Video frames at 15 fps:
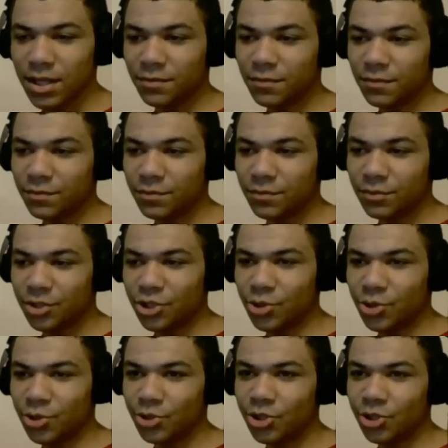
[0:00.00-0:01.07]
of, do
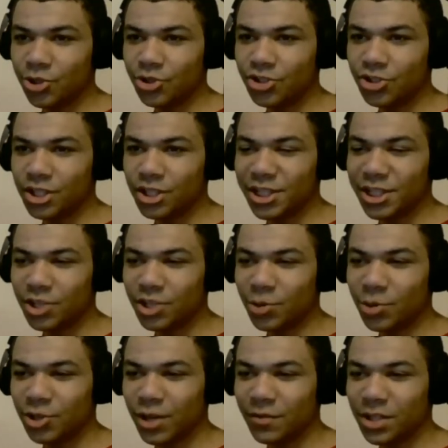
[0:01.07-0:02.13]
you use a
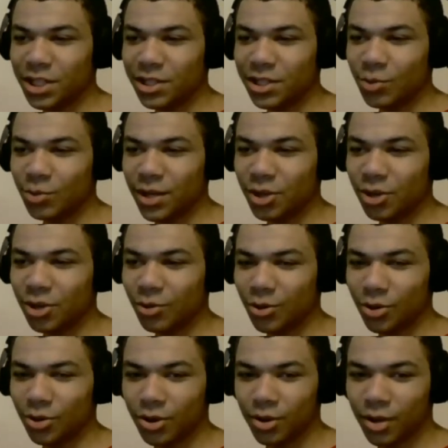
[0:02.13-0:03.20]
D2A? Do you have a D2A code,
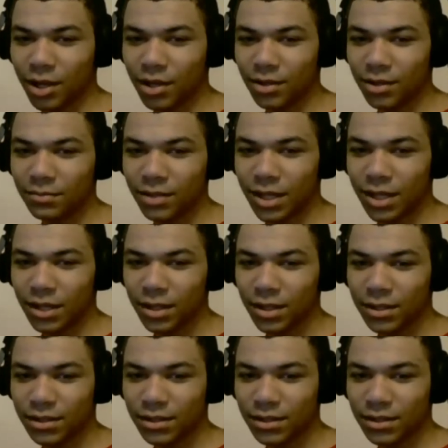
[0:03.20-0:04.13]
Kelly?